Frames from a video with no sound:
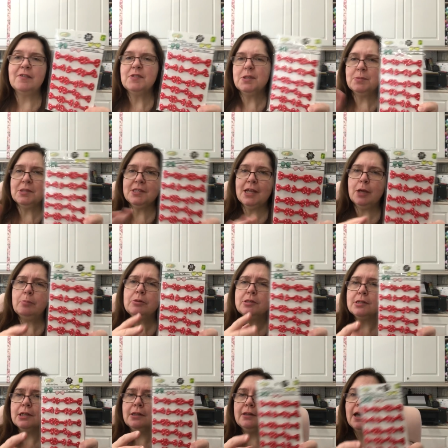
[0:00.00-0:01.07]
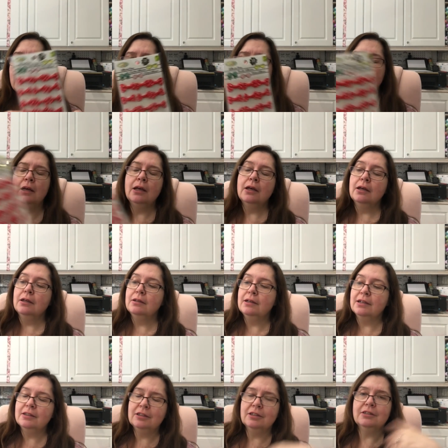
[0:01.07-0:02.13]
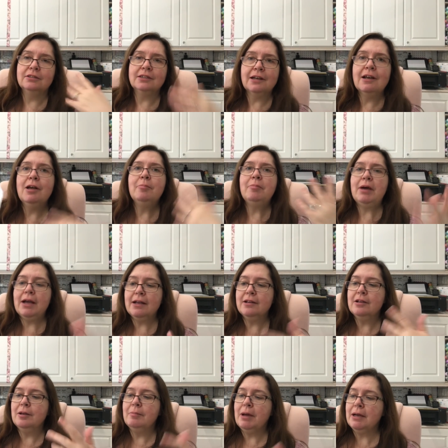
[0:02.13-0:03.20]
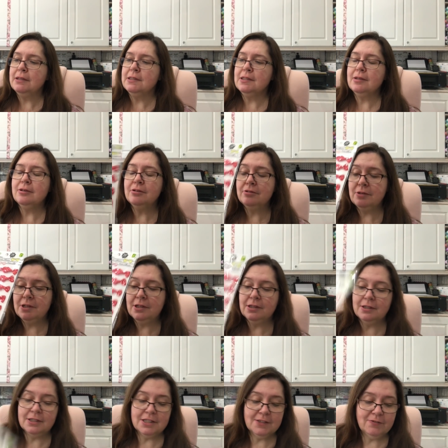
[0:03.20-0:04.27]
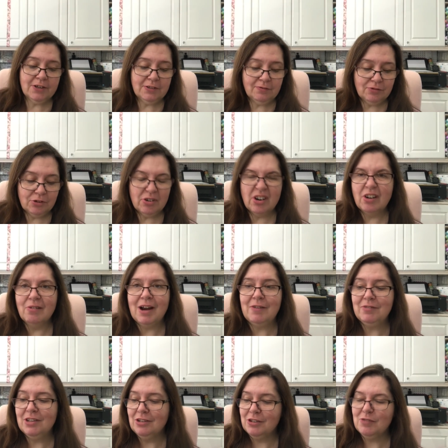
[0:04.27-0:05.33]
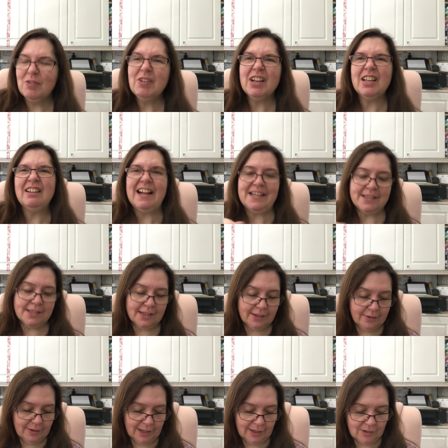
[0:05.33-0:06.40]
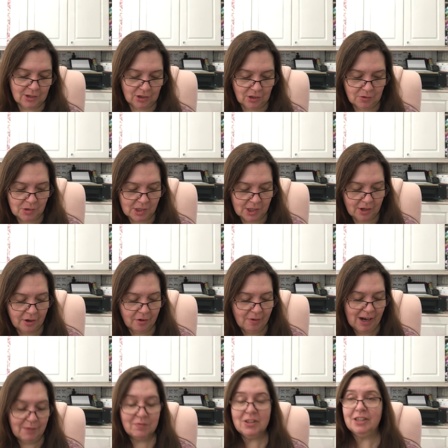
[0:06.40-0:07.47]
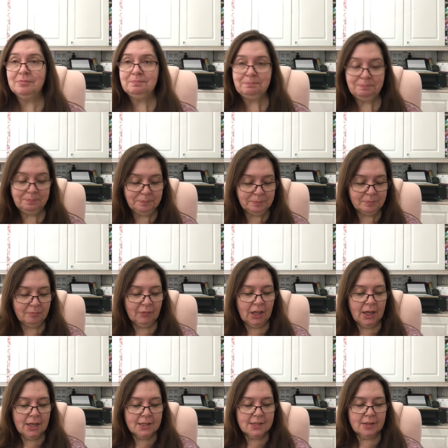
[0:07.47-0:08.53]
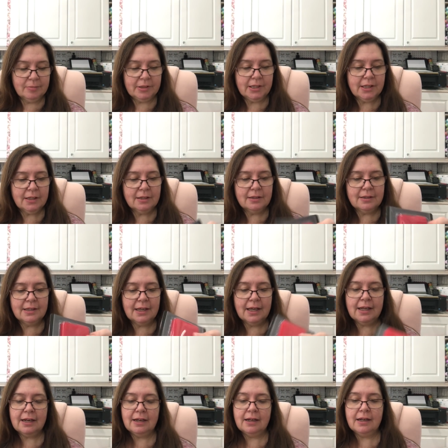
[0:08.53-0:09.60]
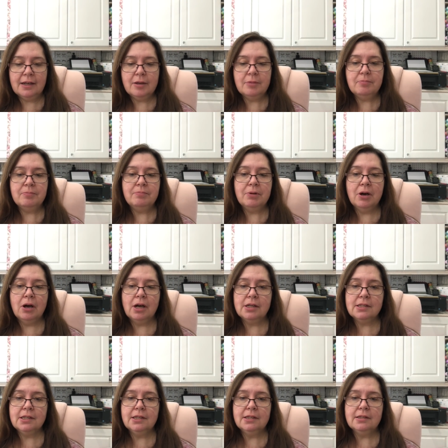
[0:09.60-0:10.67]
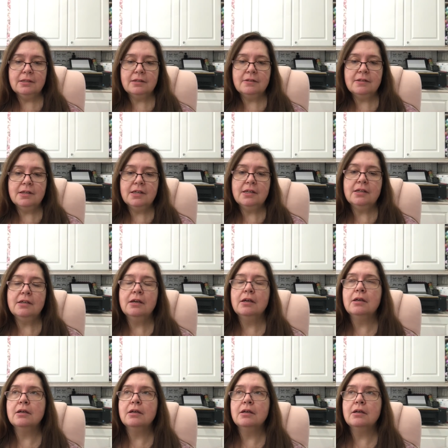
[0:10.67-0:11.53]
have some staples like that that, that come back and come back. So uh, it's fun for our craft. You know, it's a very classic thing to use in our crafting. Something that I bought in the